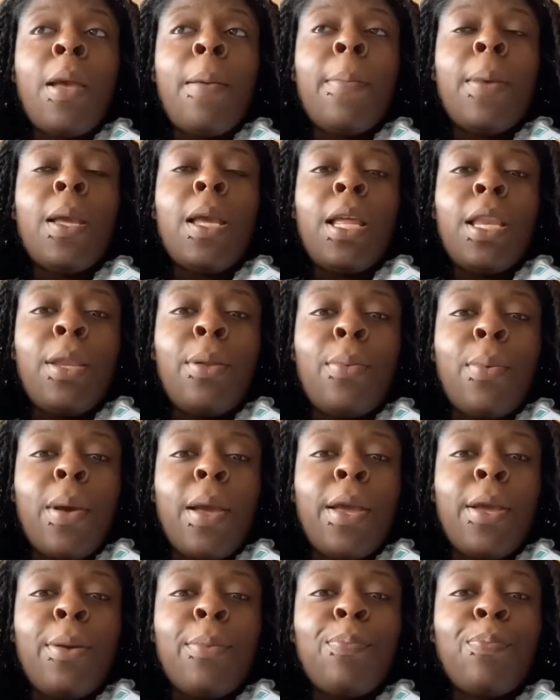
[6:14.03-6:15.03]

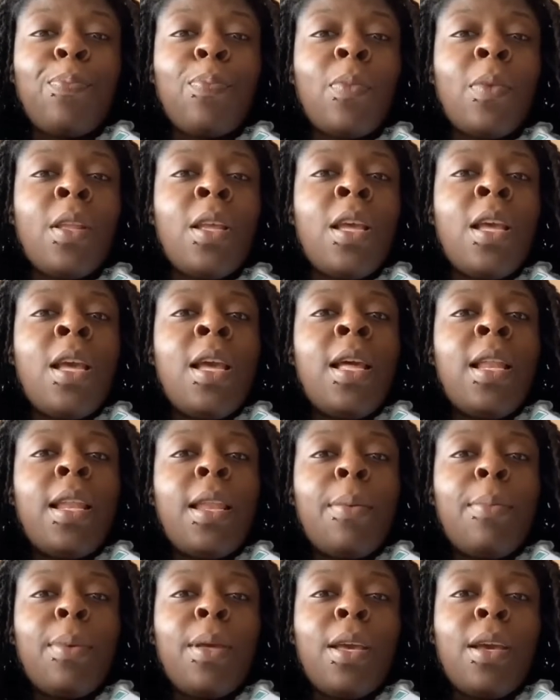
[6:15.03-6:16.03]
Anyway,
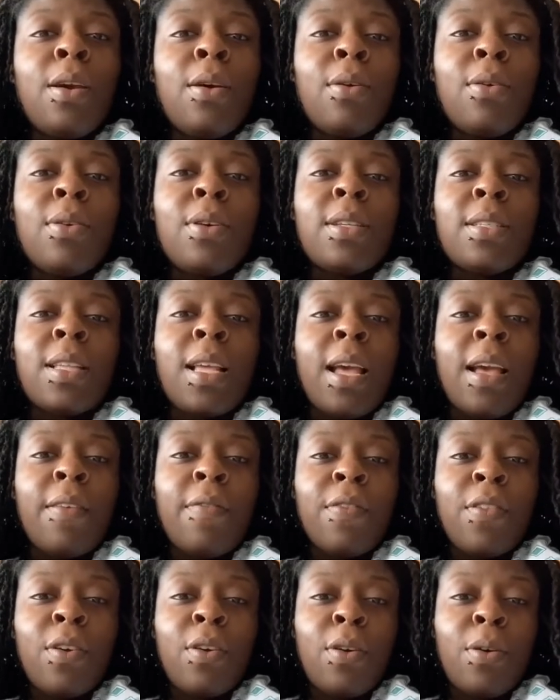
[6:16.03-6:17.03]
let me go because I have
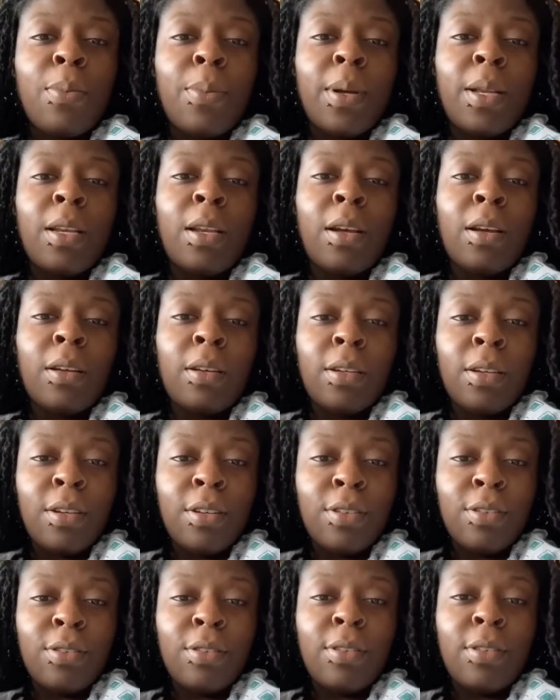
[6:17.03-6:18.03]
to call my
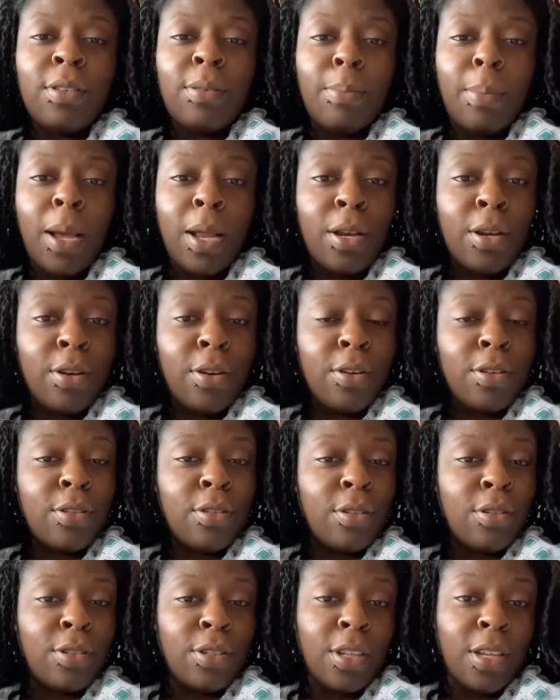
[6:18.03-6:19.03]
doctor, my nurse,
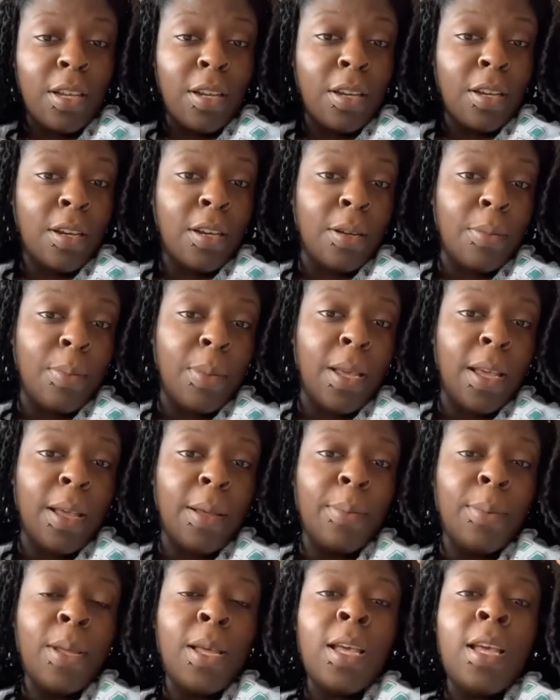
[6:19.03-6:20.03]
so she can hook me
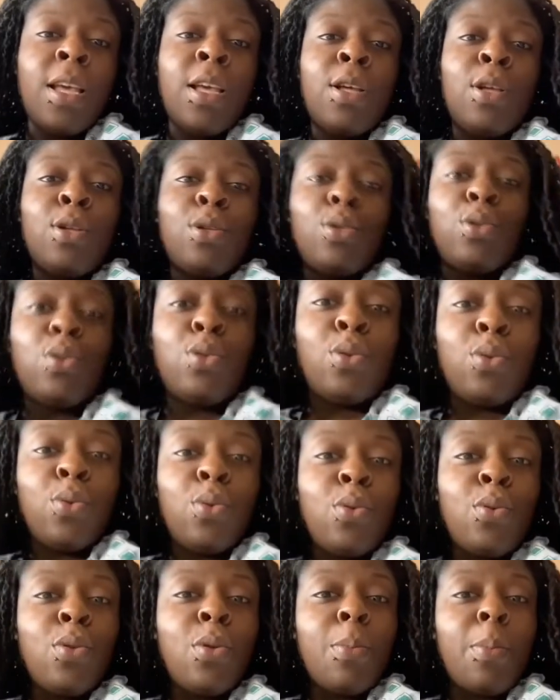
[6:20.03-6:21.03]
up
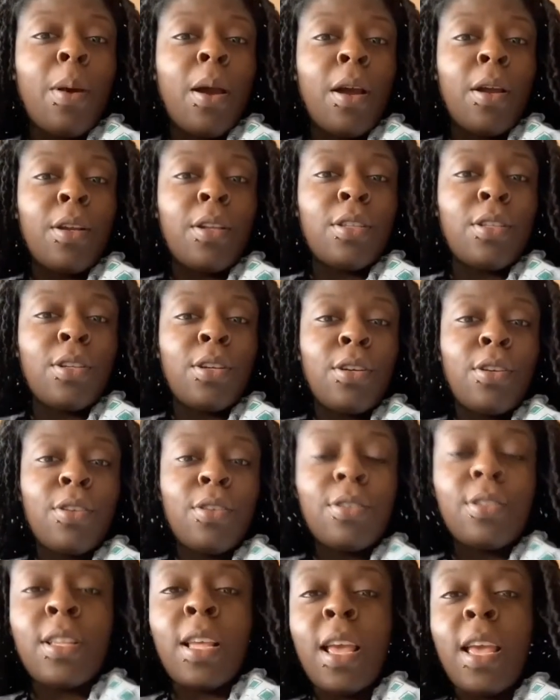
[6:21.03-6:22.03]
to the
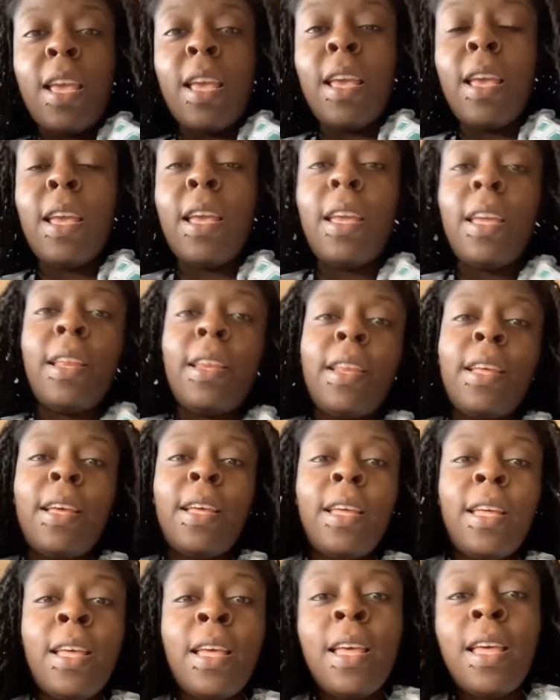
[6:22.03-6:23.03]
monitors. And
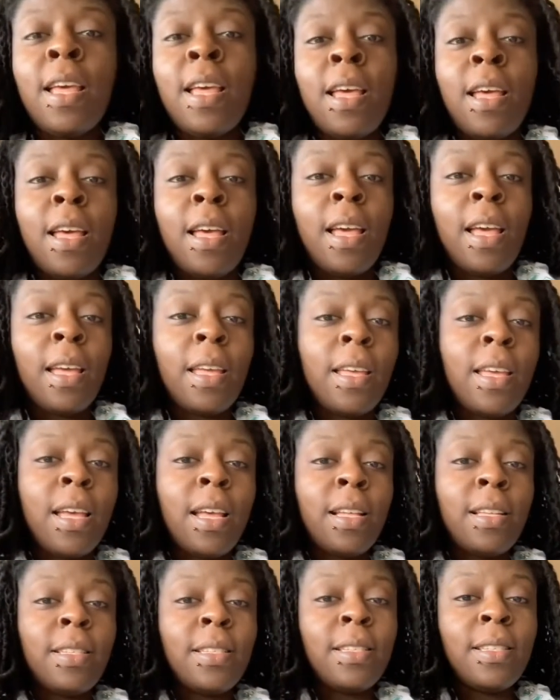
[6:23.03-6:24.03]
I
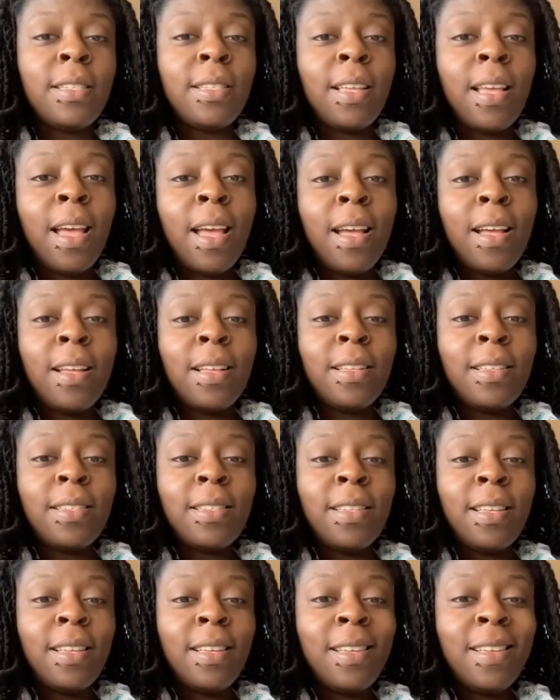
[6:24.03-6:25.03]
guess,
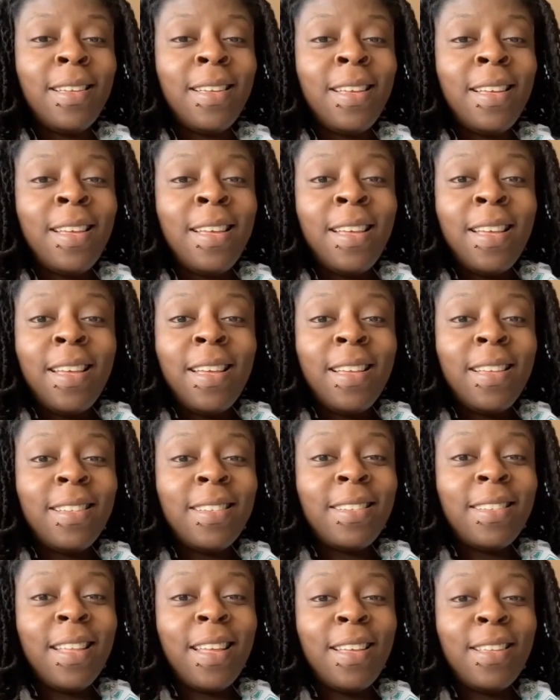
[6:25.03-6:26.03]
guys,
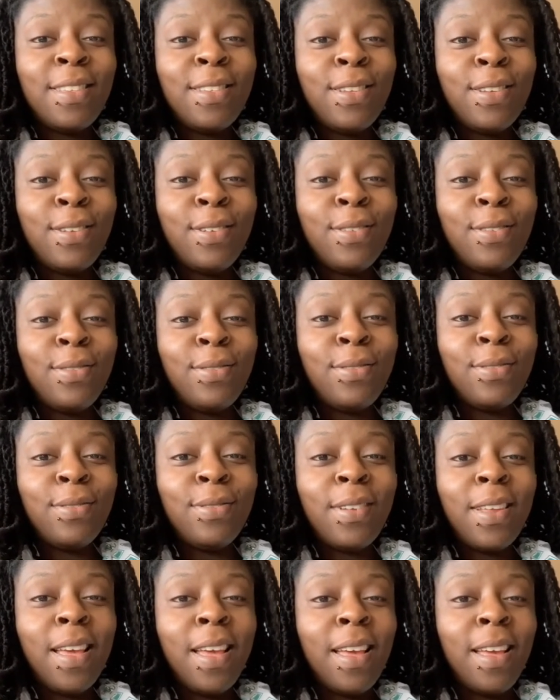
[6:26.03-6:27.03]
stay
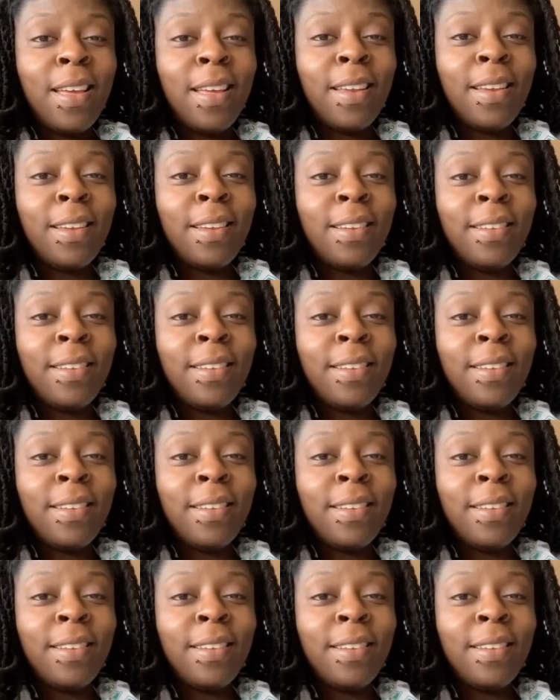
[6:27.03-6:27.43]
tuned and